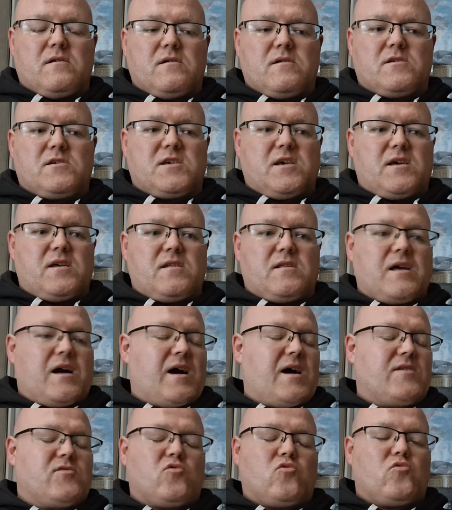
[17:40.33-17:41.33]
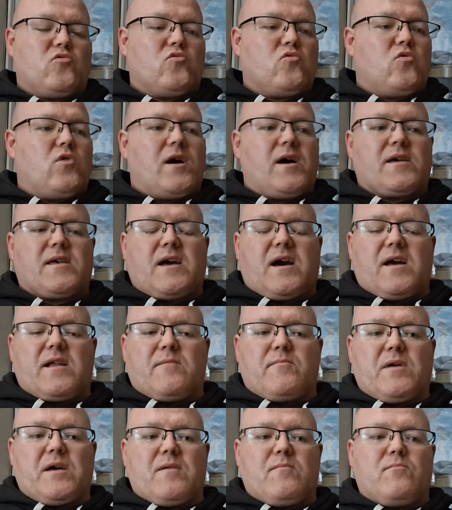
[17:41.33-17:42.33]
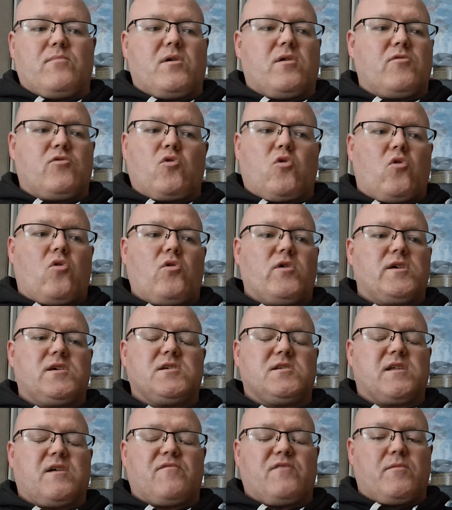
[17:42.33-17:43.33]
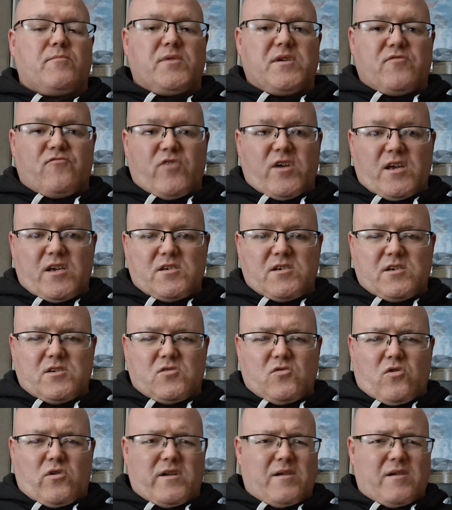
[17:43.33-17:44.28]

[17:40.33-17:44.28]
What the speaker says: said, I don't know, I can't remember, no, he's never been racist, not.